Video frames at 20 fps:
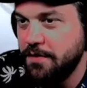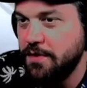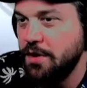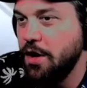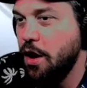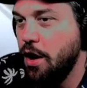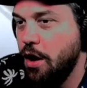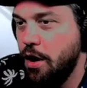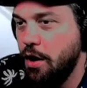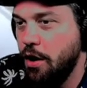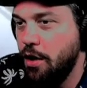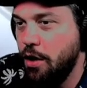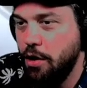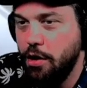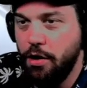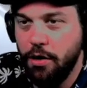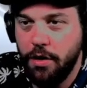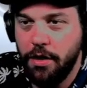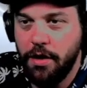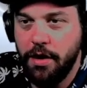
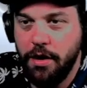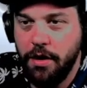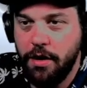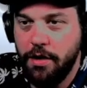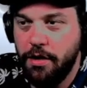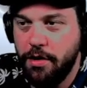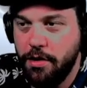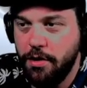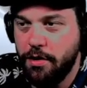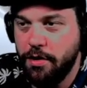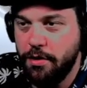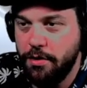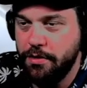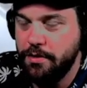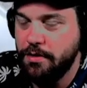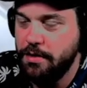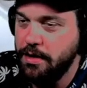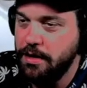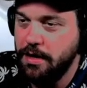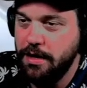No. Oh.
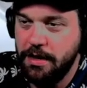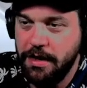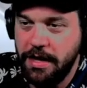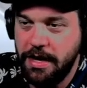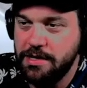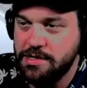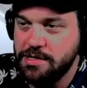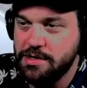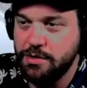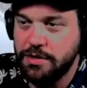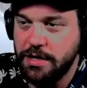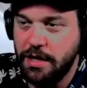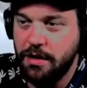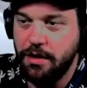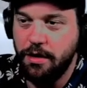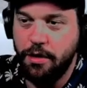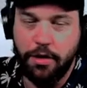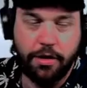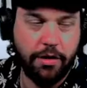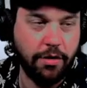Alas,
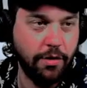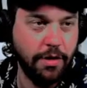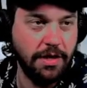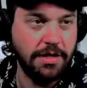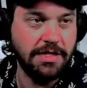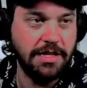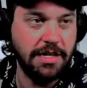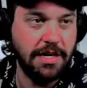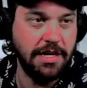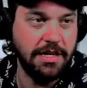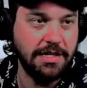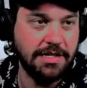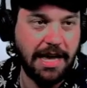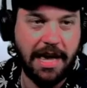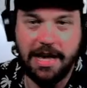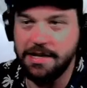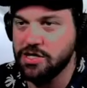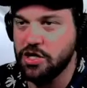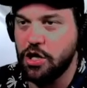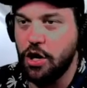lor, Chris. It is
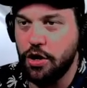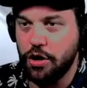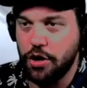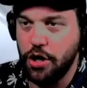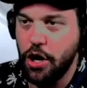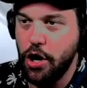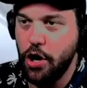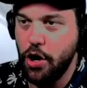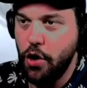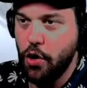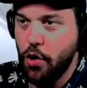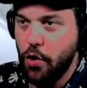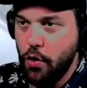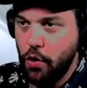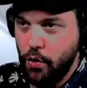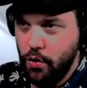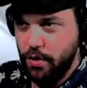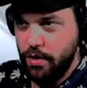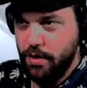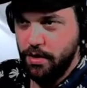
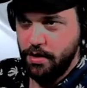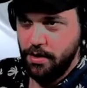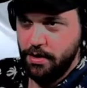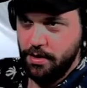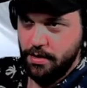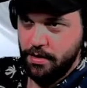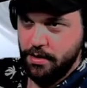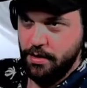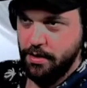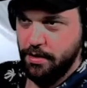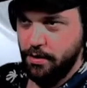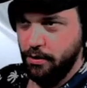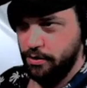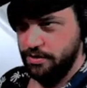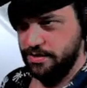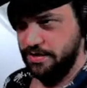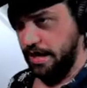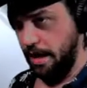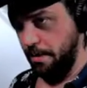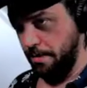escargot. Or
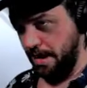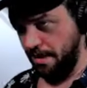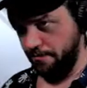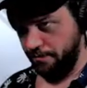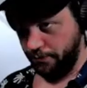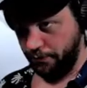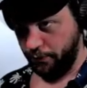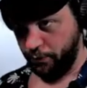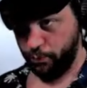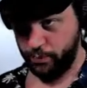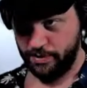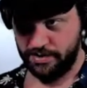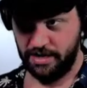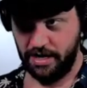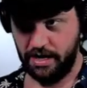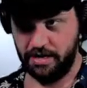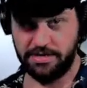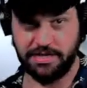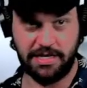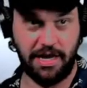as Tom Haverford would
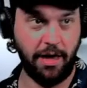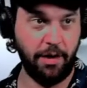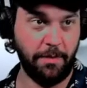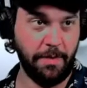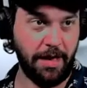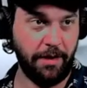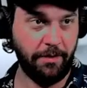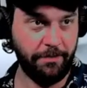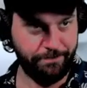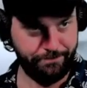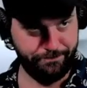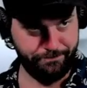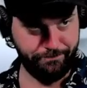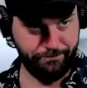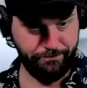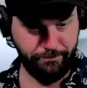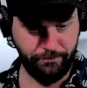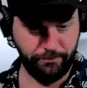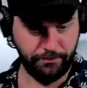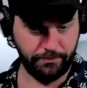say, snail mail.
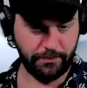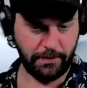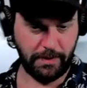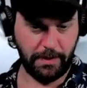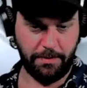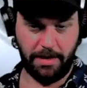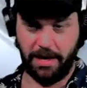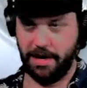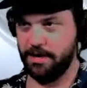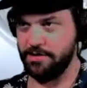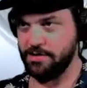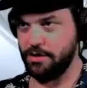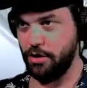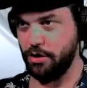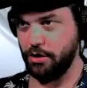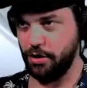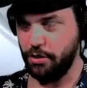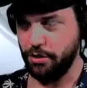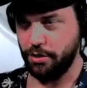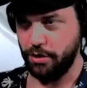My
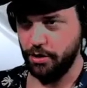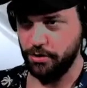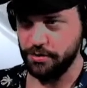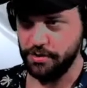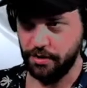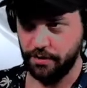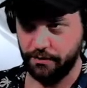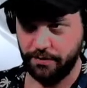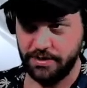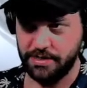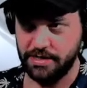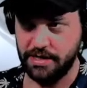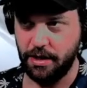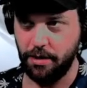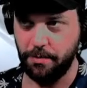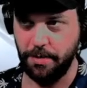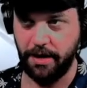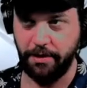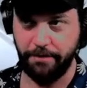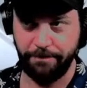escargot to go service,
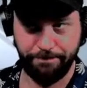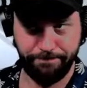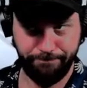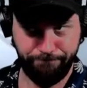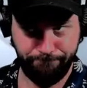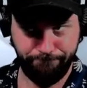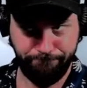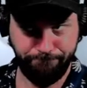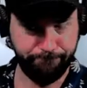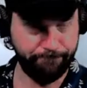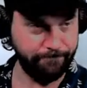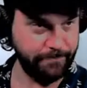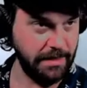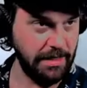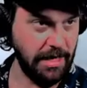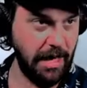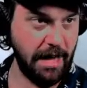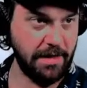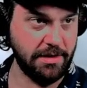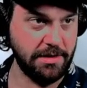snail mail.
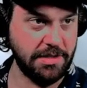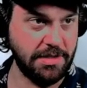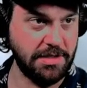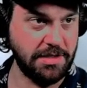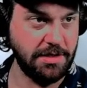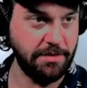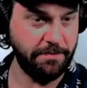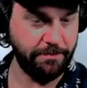Next.